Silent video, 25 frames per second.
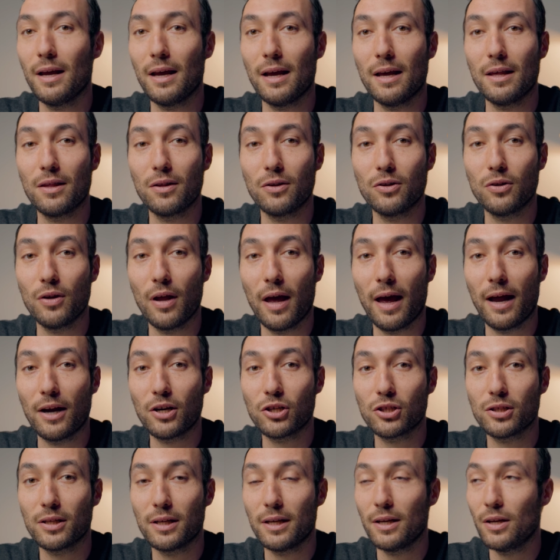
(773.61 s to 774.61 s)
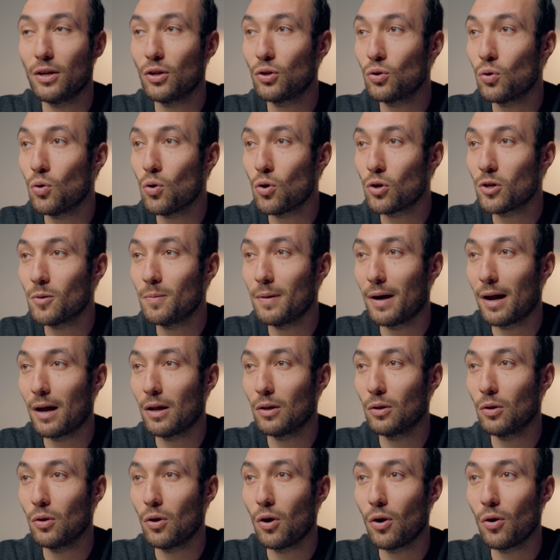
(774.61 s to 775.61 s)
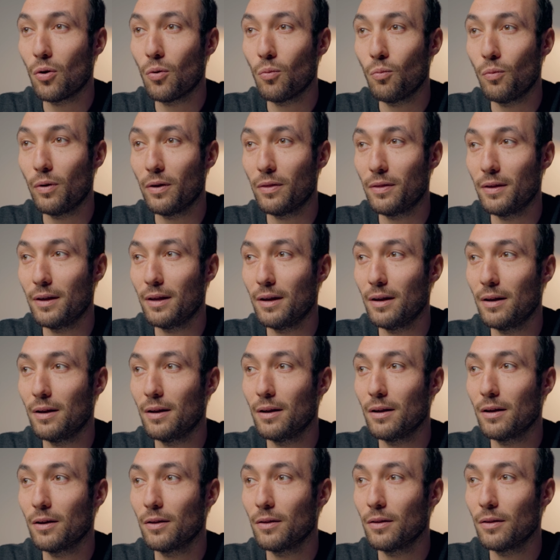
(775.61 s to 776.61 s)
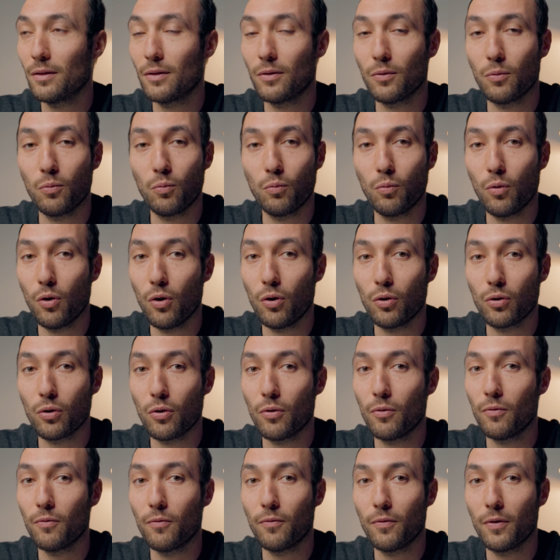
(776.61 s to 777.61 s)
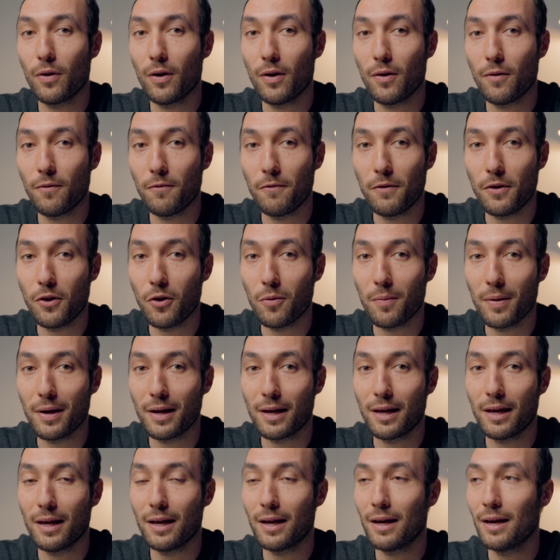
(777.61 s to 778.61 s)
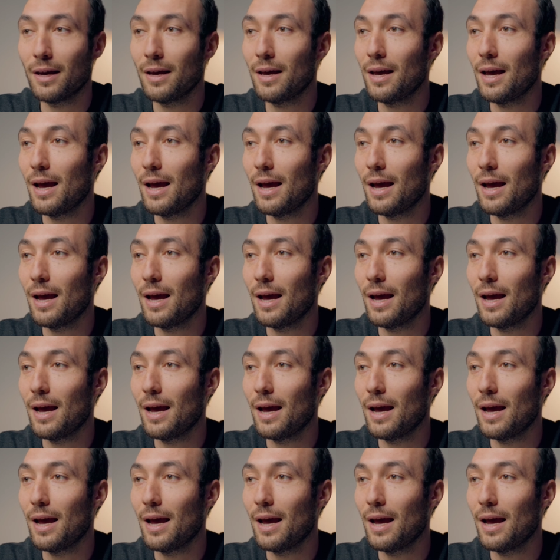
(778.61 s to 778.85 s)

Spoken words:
isn't actually talked about a lot within the world of video making.